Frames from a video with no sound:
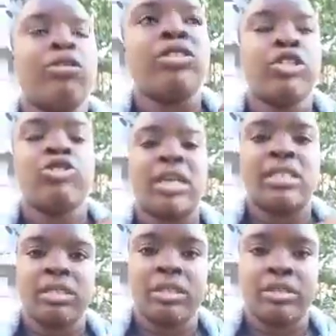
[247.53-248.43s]
try to
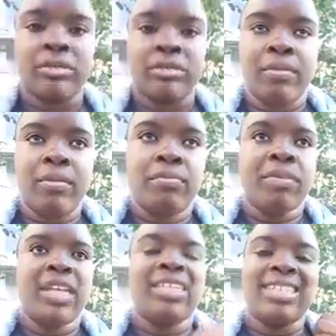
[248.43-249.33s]
do
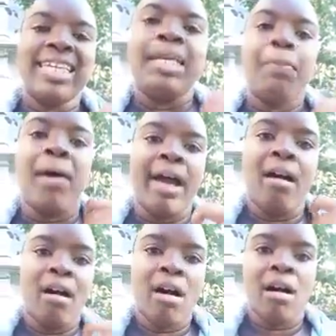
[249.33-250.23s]
is keep my
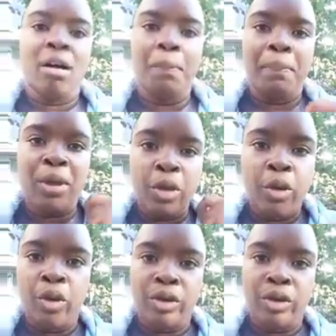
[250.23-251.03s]
heart pure.